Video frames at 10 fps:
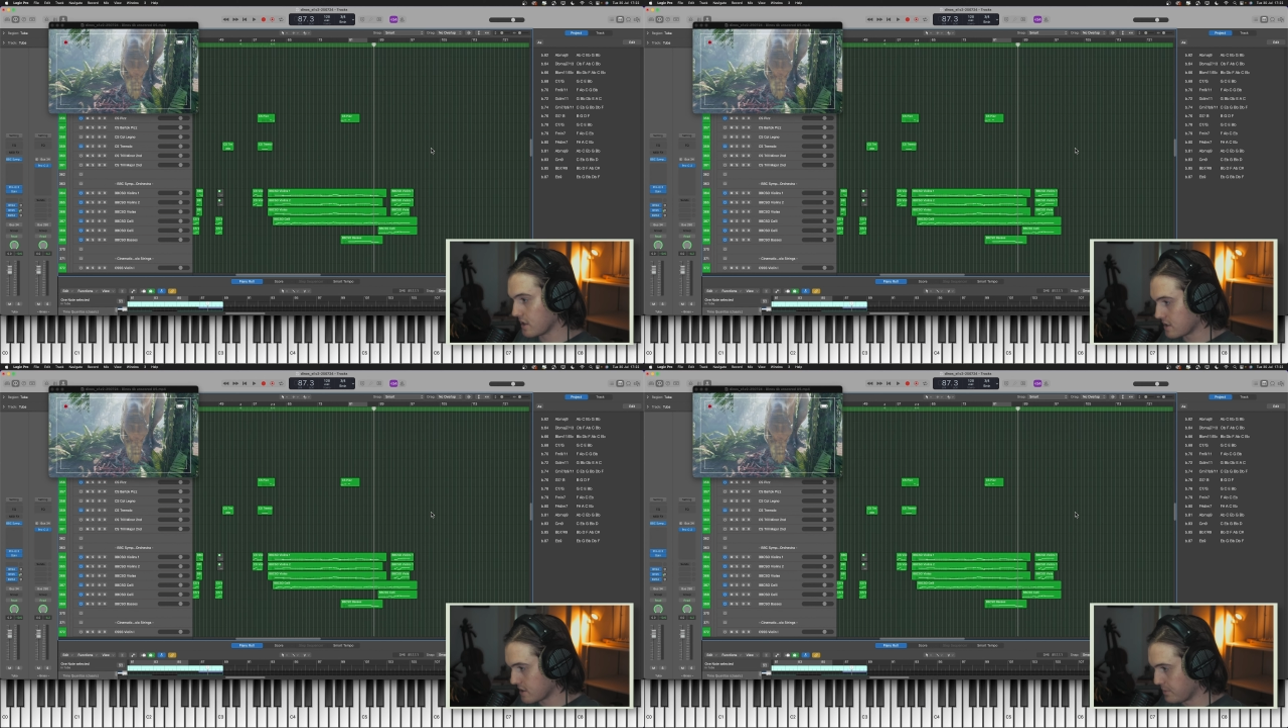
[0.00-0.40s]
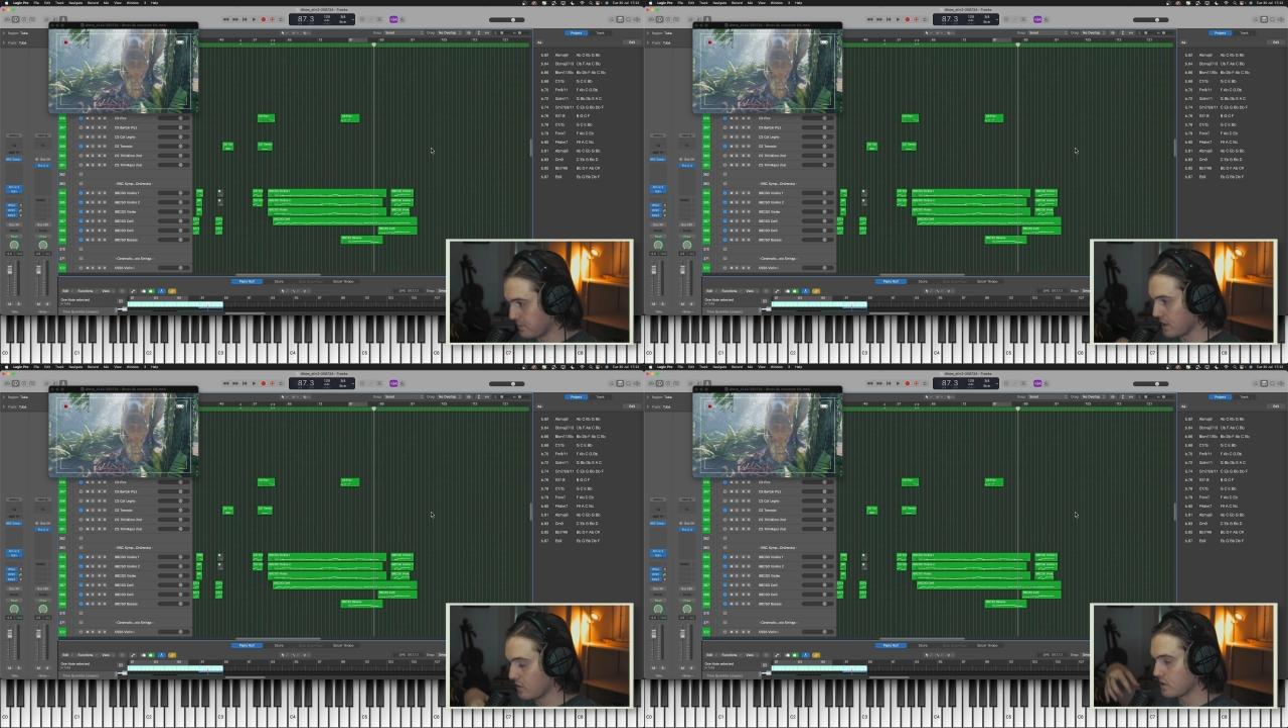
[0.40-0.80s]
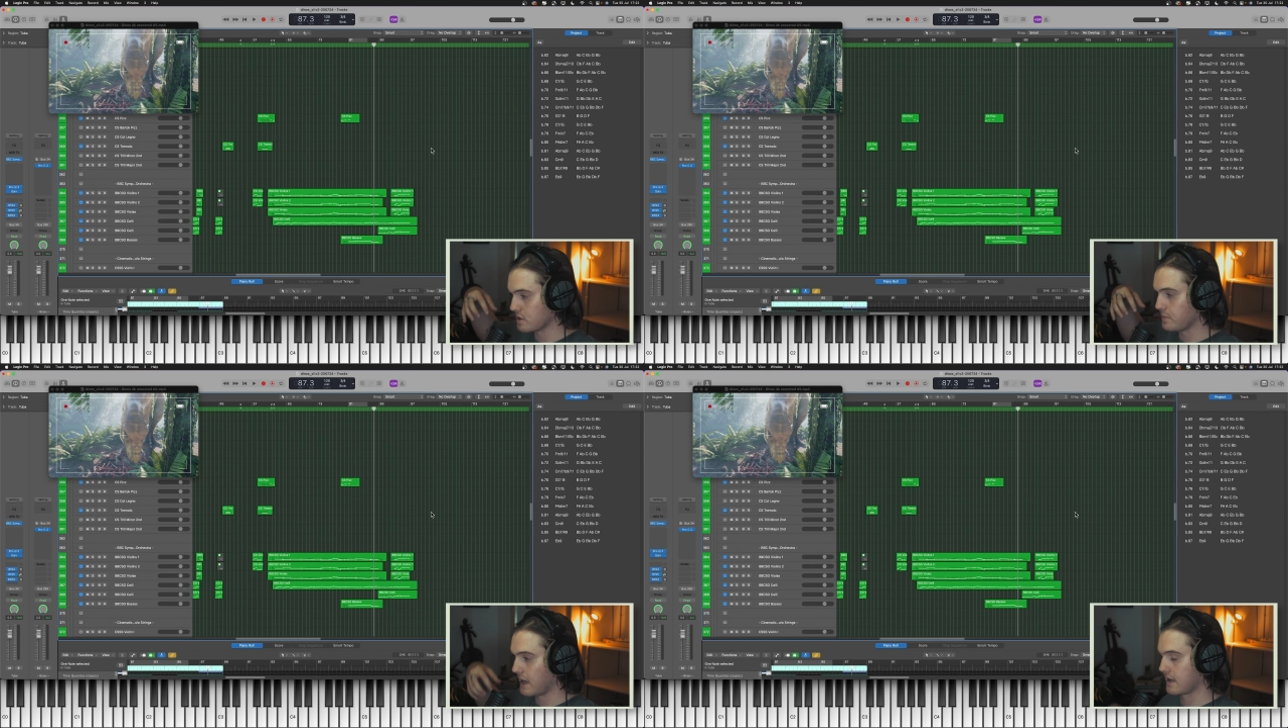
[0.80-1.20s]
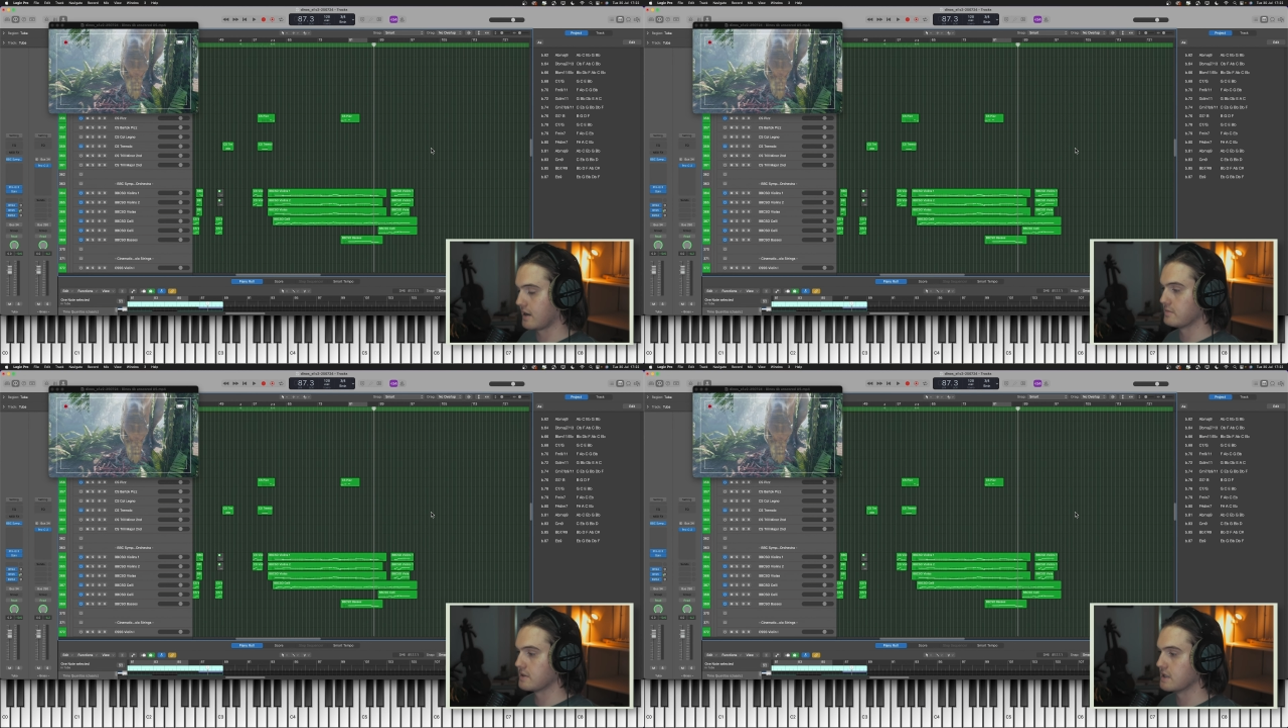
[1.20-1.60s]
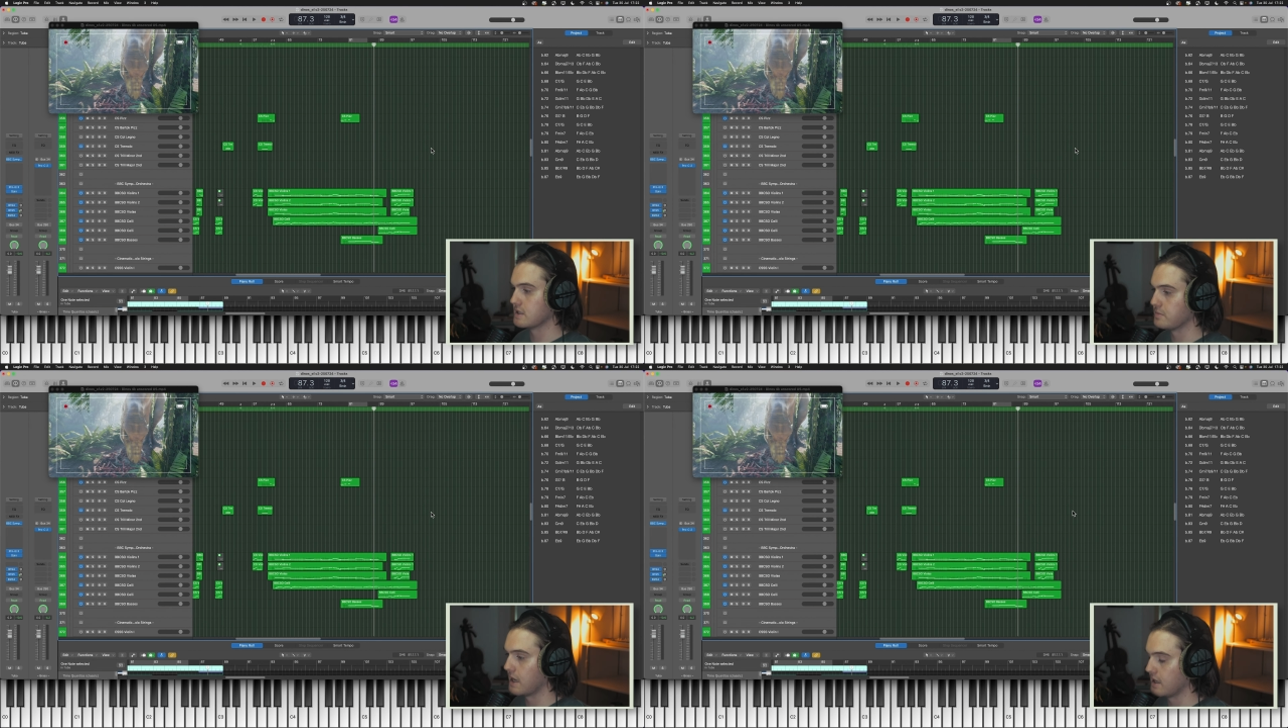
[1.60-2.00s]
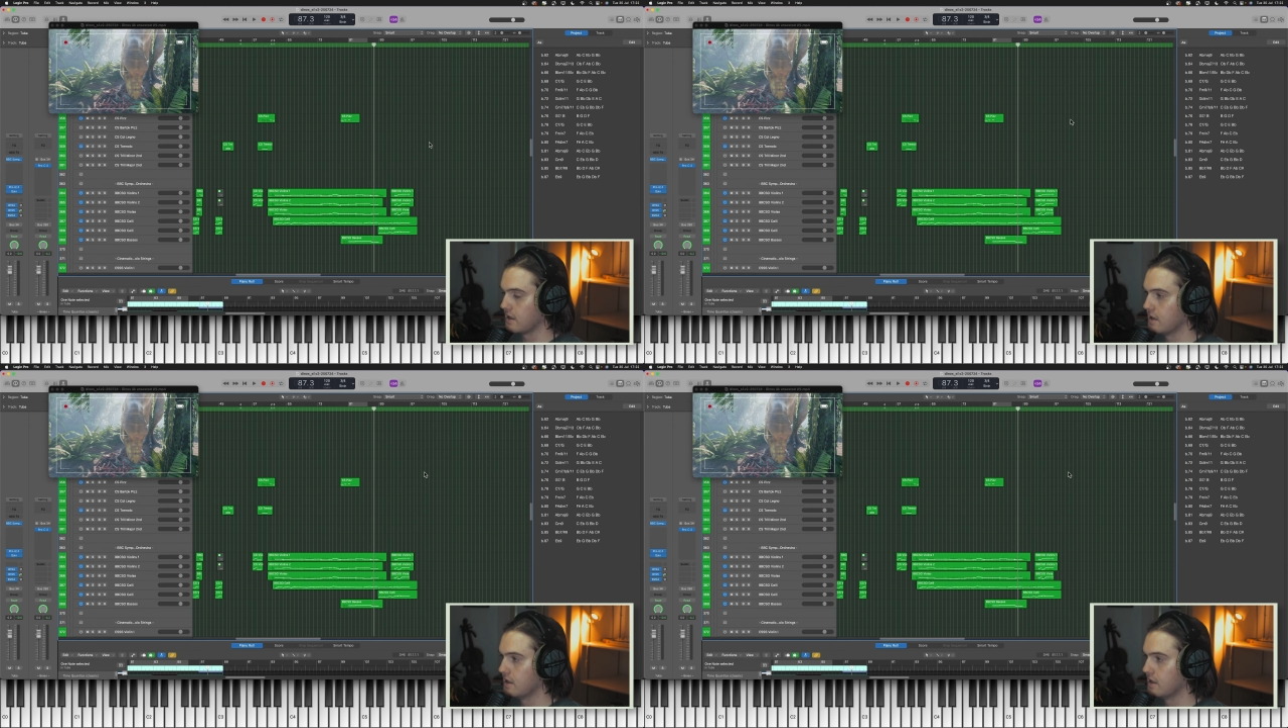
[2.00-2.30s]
to build us back up to this main